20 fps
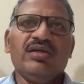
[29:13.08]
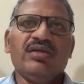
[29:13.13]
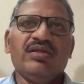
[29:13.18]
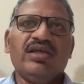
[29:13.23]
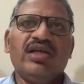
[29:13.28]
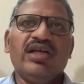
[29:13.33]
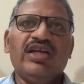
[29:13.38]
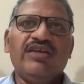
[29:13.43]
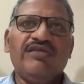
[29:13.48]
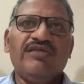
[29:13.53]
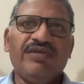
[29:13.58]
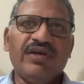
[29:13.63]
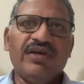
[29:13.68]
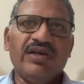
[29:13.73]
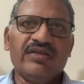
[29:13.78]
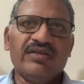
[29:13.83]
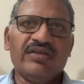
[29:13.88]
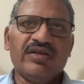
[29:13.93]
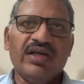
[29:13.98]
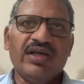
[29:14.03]
side
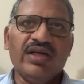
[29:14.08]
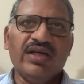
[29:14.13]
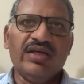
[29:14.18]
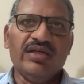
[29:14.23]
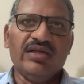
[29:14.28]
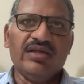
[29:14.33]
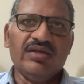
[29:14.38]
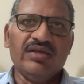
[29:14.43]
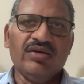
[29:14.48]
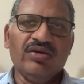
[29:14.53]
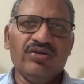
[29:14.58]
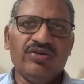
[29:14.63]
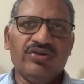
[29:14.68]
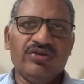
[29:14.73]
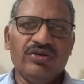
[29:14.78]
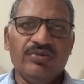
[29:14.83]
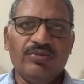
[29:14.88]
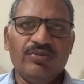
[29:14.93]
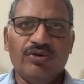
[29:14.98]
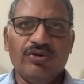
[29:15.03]
effects like
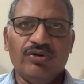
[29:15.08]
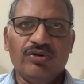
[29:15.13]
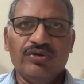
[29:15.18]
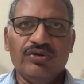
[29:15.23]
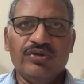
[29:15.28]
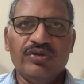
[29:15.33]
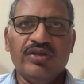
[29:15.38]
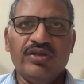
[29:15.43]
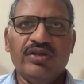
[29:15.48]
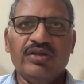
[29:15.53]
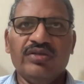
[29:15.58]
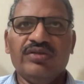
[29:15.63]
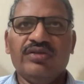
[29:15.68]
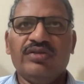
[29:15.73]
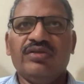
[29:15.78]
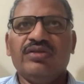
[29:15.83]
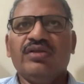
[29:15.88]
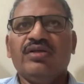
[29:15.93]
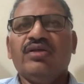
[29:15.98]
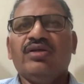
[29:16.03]

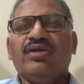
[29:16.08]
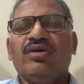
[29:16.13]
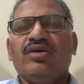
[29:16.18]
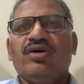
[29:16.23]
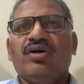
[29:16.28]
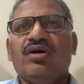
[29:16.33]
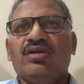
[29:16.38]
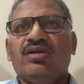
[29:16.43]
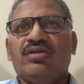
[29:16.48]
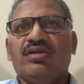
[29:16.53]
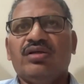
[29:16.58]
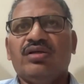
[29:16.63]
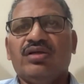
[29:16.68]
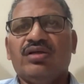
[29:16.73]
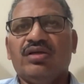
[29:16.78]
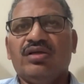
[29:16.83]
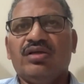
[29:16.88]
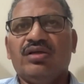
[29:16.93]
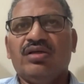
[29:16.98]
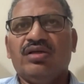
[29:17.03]
osteoporosis or
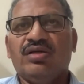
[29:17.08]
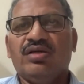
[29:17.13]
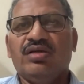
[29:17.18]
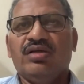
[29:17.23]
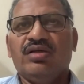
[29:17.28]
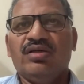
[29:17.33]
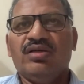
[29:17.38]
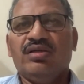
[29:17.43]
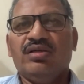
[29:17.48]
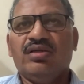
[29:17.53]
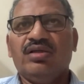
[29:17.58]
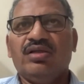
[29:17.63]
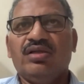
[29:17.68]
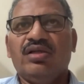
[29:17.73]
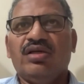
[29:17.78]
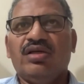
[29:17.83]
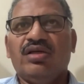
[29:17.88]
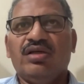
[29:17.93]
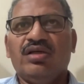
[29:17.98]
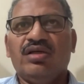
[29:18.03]
certain
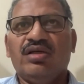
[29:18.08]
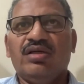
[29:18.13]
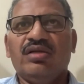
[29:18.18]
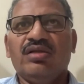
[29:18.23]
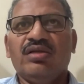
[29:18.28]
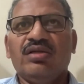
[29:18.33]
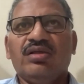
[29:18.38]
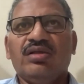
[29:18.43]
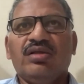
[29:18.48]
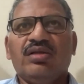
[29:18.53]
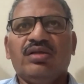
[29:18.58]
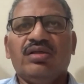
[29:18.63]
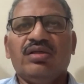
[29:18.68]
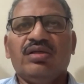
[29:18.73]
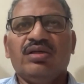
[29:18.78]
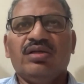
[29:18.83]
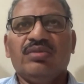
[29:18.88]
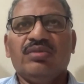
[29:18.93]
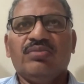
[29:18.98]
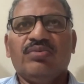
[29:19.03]
other
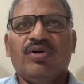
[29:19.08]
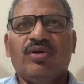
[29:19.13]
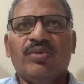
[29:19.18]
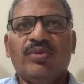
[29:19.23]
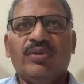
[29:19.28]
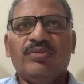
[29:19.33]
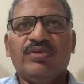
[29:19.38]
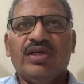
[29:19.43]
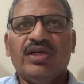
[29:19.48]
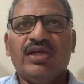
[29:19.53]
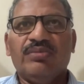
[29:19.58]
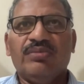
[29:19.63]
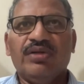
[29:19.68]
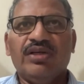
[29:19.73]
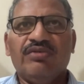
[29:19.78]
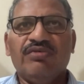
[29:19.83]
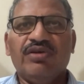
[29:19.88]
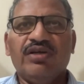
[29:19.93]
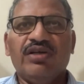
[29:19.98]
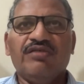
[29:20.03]
problems like
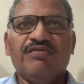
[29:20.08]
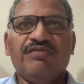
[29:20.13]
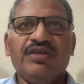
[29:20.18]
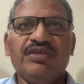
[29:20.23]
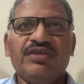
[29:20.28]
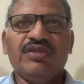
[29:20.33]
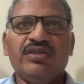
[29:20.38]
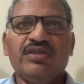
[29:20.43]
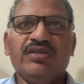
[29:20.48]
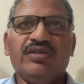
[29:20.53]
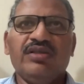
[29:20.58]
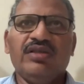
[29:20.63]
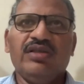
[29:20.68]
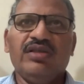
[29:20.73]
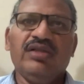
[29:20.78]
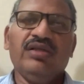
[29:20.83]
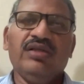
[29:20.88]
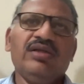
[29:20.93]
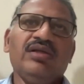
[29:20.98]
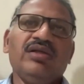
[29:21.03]
B12
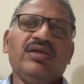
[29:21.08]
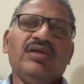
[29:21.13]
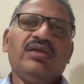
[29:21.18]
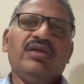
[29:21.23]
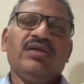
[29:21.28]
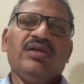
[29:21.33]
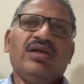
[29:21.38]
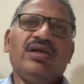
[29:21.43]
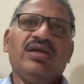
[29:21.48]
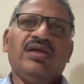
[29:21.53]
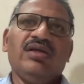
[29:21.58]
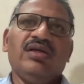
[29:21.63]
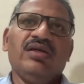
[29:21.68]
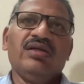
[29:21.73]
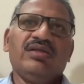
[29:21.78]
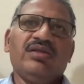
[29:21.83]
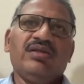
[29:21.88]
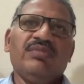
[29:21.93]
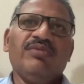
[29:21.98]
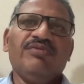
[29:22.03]
deficiency
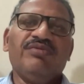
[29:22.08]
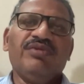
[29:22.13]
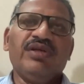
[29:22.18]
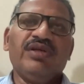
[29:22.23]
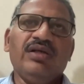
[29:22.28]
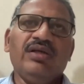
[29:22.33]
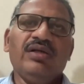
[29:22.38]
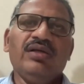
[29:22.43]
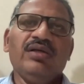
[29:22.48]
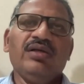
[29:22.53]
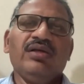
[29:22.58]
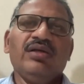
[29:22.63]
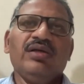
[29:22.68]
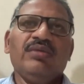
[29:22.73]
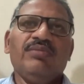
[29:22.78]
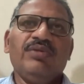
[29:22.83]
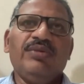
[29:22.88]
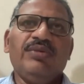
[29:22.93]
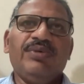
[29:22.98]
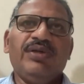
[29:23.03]
and some of the
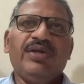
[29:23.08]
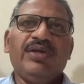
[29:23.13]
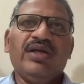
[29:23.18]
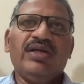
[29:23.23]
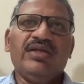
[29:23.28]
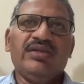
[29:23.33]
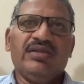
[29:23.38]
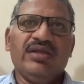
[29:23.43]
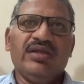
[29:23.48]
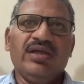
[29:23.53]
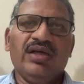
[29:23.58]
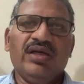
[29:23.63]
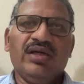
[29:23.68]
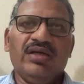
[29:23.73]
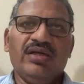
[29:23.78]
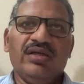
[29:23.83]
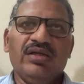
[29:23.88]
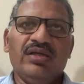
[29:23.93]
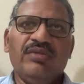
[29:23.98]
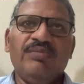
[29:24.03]
PPIs
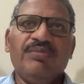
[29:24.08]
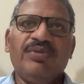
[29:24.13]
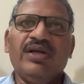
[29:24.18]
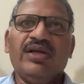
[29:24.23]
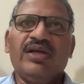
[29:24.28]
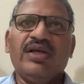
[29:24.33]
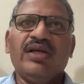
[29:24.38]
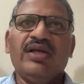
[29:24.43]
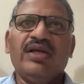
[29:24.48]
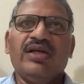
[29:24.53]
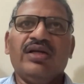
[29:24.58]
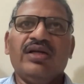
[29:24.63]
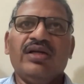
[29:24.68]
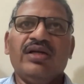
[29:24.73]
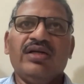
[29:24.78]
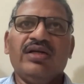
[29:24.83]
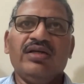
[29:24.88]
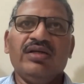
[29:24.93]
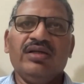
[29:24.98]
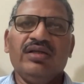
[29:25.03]
are
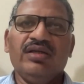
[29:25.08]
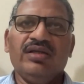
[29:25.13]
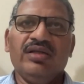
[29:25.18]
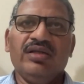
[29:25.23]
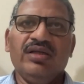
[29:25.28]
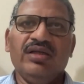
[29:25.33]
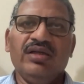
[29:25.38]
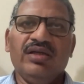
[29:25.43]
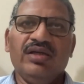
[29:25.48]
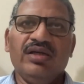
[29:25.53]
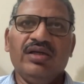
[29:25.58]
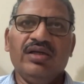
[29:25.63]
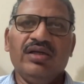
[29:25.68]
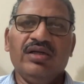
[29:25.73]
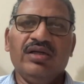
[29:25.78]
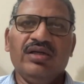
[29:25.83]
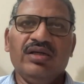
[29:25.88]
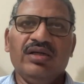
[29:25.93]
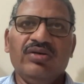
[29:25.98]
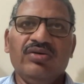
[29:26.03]
implicated in
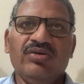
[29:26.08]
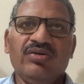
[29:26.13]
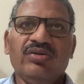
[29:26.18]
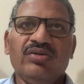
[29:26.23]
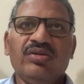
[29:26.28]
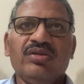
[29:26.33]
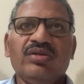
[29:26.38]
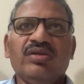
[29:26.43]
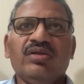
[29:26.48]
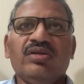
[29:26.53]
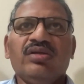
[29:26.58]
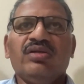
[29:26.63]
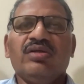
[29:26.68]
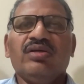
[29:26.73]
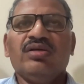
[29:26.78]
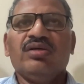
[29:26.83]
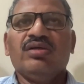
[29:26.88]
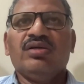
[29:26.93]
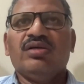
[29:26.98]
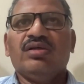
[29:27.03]
the, you know,
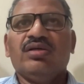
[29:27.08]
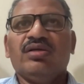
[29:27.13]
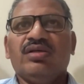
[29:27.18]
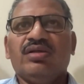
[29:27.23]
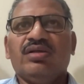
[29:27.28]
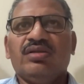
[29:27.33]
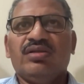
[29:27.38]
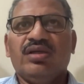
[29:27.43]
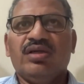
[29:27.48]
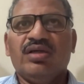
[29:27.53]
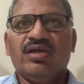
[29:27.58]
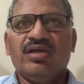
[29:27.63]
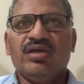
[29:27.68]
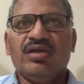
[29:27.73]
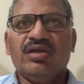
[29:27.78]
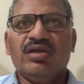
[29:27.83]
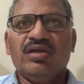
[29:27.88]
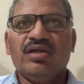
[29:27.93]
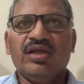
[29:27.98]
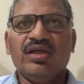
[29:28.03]
uh,
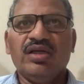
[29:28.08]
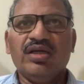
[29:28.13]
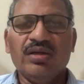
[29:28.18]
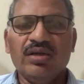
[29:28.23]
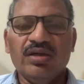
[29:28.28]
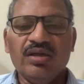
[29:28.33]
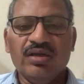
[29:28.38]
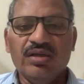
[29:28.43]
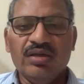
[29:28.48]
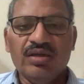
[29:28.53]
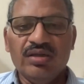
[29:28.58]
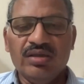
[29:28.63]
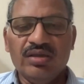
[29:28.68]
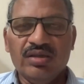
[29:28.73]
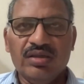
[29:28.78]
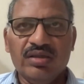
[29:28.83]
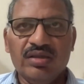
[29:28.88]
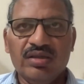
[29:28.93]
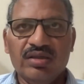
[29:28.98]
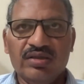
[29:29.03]
certain renal
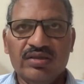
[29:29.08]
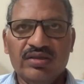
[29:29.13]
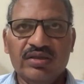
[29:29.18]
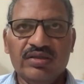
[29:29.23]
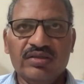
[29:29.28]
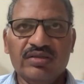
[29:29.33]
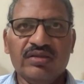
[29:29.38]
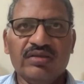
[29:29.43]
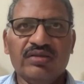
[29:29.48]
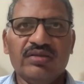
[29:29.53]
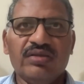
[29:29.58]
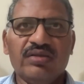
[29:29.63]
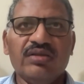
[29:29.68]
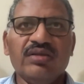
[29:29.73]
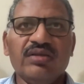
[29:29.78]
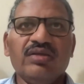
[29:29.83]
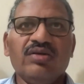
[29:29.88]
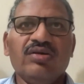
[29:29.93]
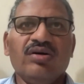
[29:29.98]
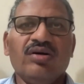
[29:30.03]
uh, diseases
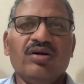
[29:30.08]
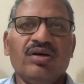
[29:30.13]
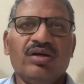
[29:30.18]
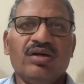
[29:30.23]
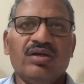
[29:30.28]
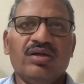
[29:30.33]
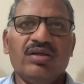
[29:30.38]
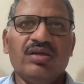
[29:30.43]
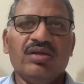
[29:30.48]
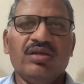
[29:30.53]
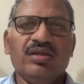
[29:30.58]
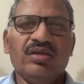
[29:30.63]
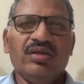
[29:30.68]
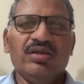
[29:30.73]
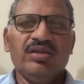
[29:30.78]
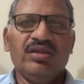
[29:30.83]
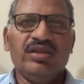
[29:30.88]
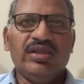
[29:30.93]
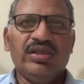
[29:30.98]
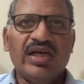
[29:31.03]
or uh,
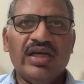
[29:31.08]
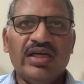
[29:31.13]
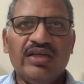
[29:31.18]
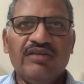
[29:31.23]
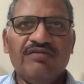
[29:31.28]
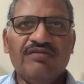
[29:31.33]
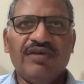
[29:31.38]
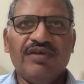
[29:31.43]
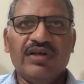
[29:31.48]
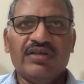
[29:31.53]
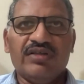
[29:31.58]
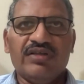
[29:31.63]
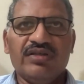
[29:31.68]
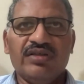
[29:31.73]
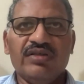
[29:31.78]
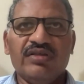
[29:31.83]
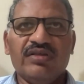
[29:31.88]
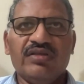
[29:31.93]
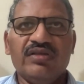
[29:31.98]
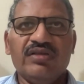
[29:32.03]
GI
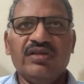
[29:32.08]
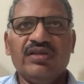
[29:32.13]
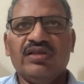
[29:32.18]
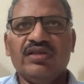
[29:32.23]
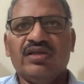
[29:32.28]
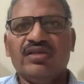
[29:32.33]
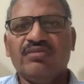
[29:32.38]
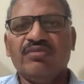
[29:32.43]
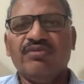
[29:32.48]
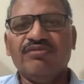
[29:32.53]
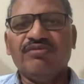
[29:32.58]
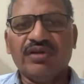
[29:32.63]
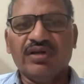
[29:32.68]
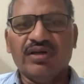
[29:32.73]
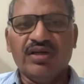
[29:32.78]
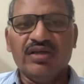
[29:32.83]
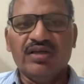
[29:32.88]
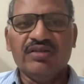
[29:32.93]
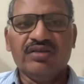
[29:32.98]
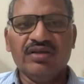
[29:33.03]
infections. These are some of the
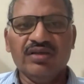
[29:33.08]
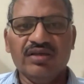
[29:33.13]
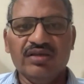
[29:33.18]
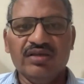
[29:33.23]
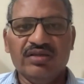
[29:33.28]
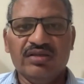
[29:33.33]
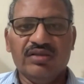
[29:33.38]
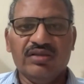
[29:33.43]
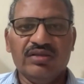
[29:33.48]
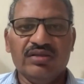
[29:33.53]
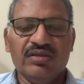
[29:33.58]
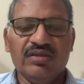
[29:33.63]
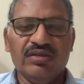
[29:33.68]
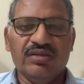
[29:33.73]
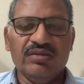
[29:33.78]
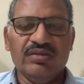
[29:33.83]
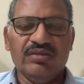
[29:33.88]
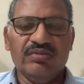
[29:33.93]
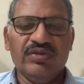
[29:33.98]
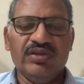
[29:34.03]
concerns
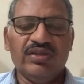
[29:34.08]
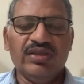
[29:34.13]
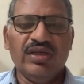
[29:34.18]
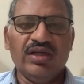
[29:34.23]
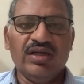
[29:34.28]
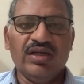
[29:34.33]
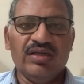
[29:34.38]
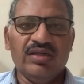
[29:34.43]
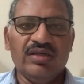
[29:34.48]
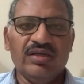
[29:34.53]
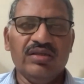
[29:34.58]
which are,